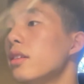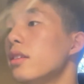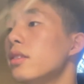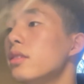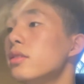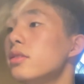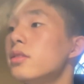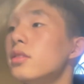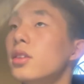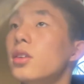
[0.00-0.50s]

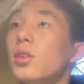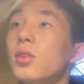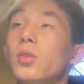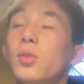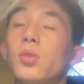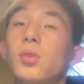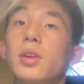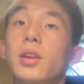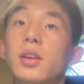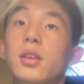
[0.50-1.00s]

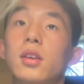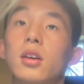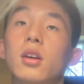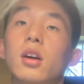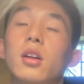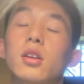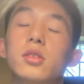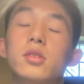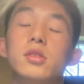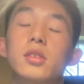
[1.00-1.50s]
So the
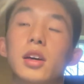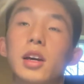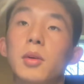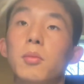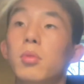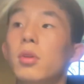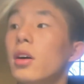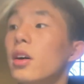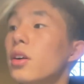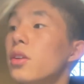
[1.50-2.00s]
colleges I
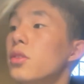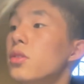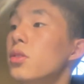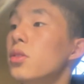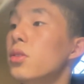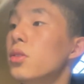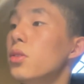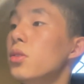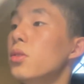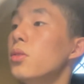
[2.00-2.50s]
applied
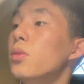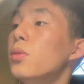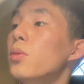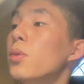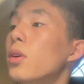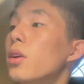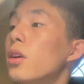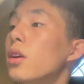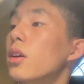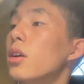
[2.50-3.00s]
to
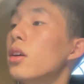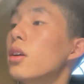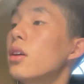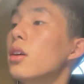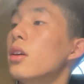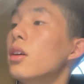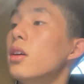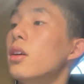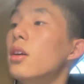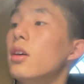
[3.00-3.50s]
were,
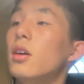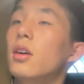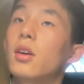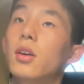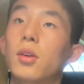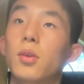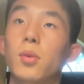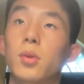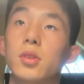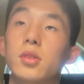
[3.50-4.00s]

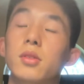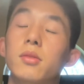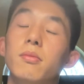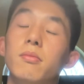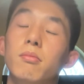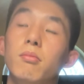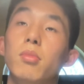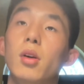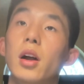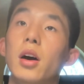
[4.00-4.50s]
were
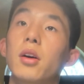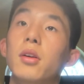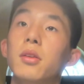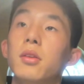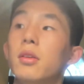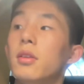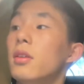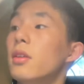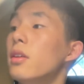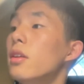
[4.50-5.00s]

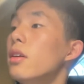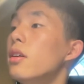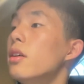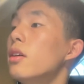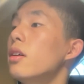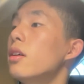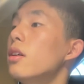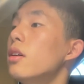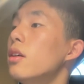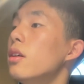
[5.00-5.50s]
Brown,
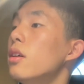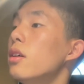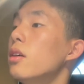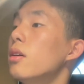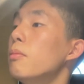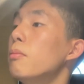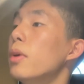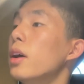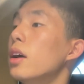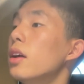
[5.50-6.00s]

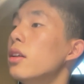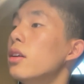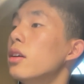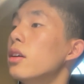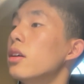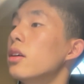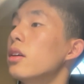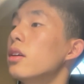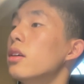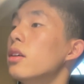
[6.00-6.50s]

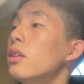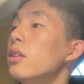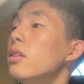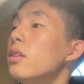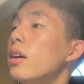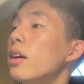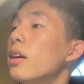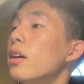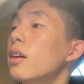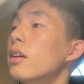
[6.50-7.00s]
Baylor,
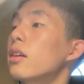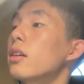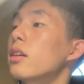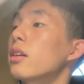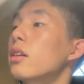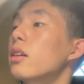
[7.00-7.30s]
Tech,